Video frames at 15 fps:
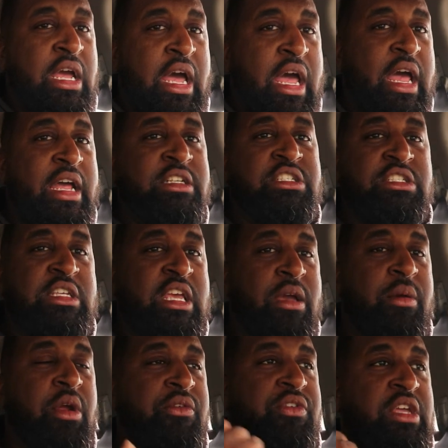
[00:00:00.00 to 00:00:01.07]
I just
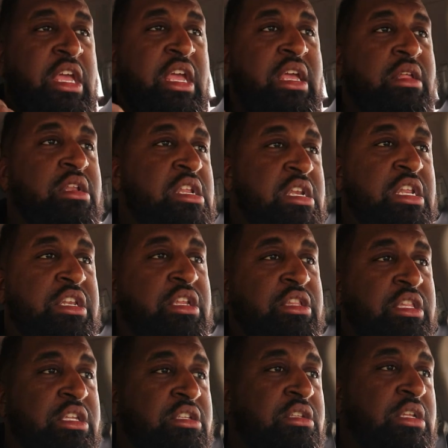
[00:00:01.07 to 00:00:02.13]
kept every,
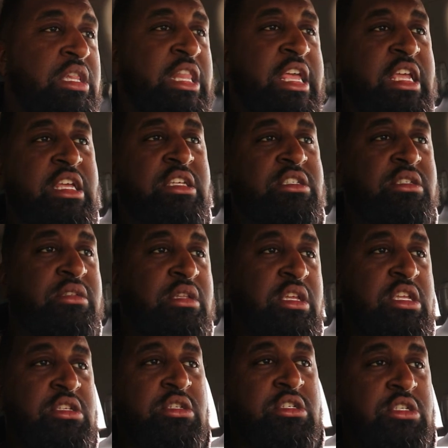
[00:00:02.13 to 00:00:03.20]
the leak is
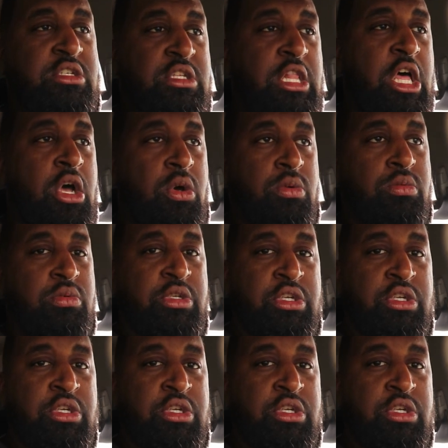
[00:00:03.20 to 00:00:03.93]
slow.